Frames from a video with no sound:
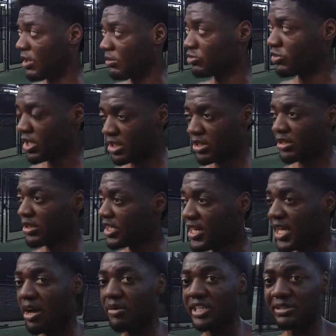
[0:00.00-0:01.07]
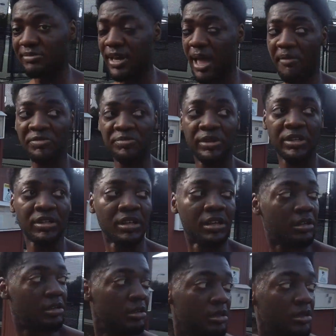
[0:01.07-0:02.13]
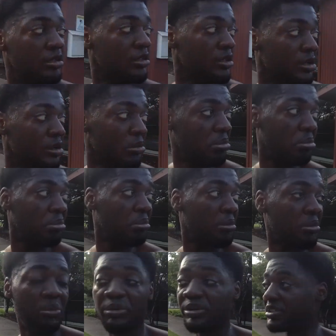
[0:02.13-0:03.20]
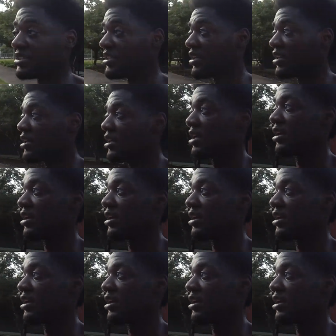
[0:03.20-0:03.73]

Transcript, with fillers: I'm trying to lean out and get some abs, but you know, we'll see.